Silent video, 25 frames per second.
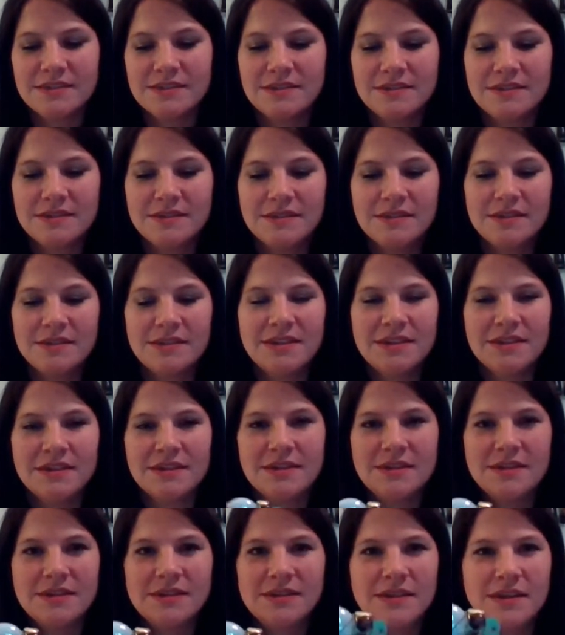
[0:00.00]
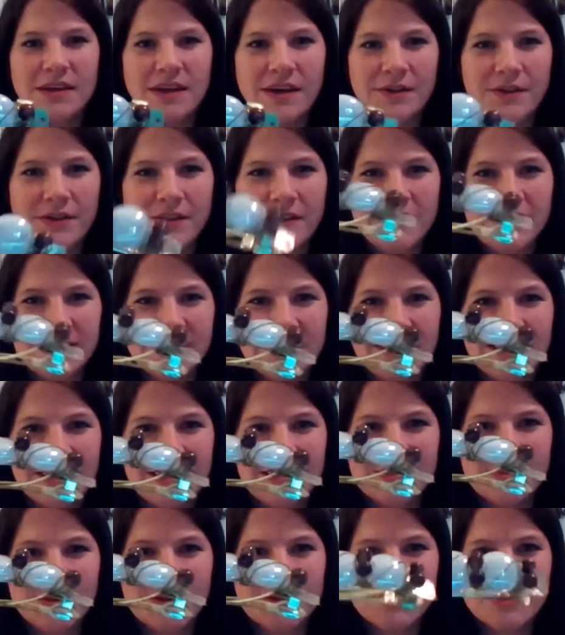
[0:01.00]
I don't think that's
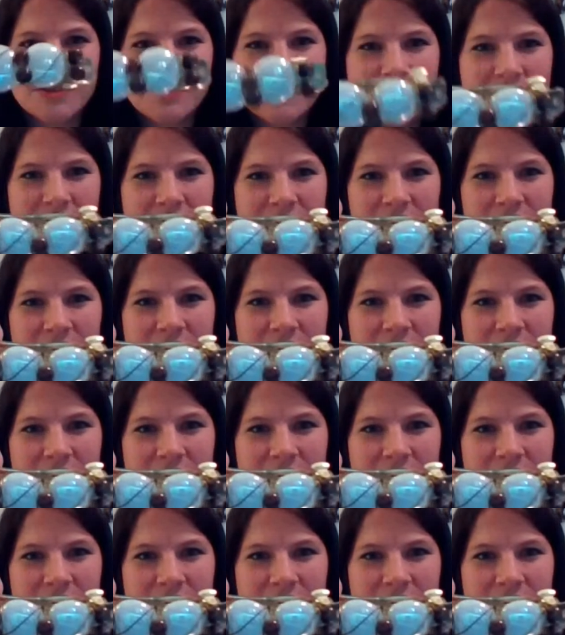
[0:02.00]
anything special.